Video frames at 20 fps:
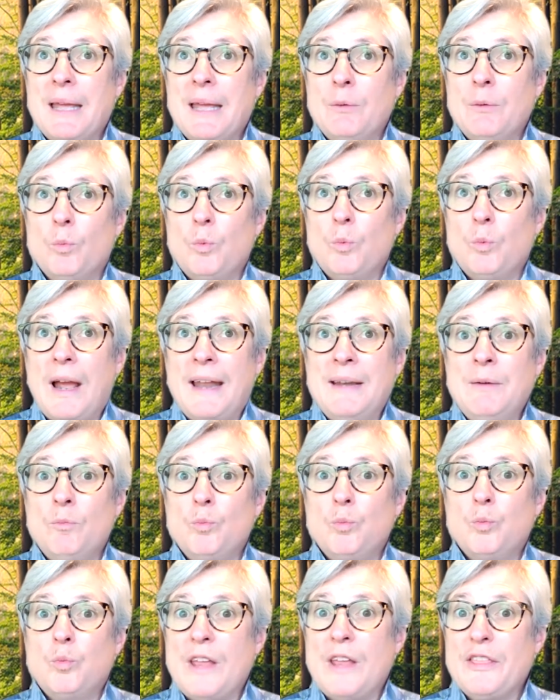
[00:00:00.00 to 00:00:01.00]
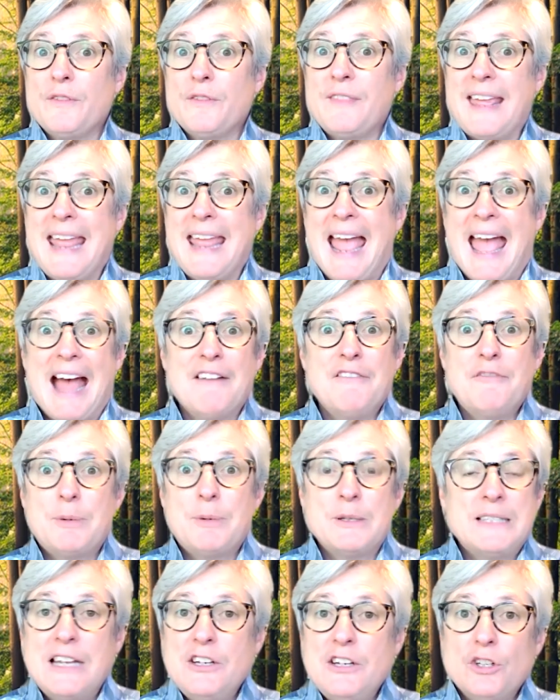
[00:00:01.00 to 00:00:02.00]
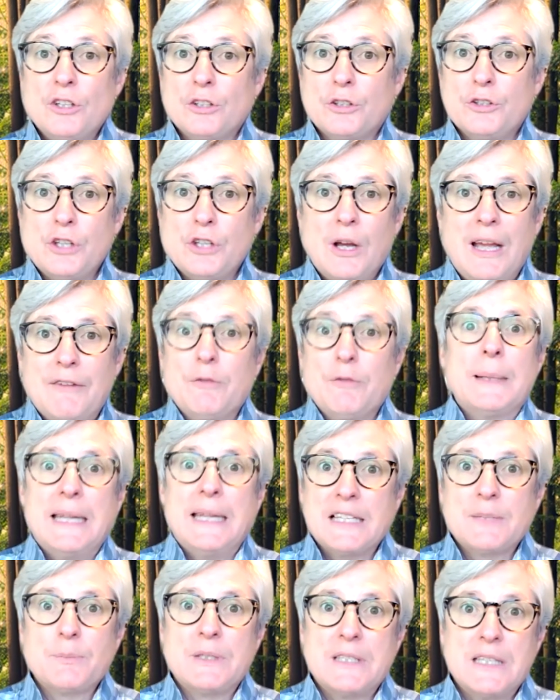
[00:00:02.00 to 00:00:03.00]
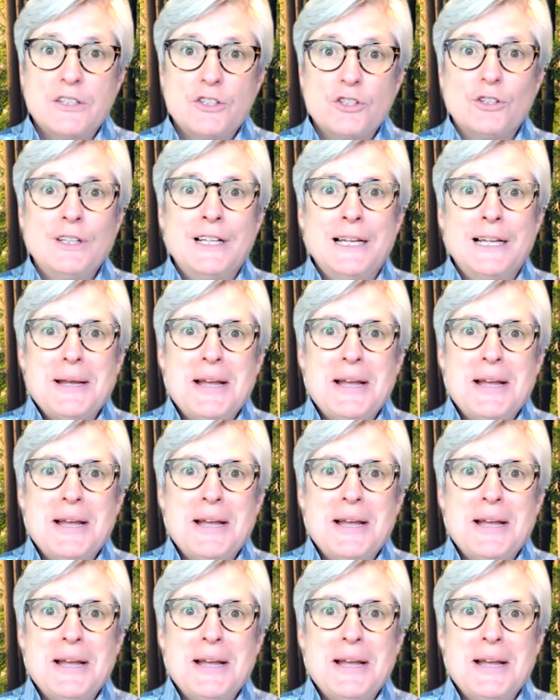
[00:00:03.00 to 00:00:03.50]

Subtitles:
and whether they have potential or don't. Everybody has potential,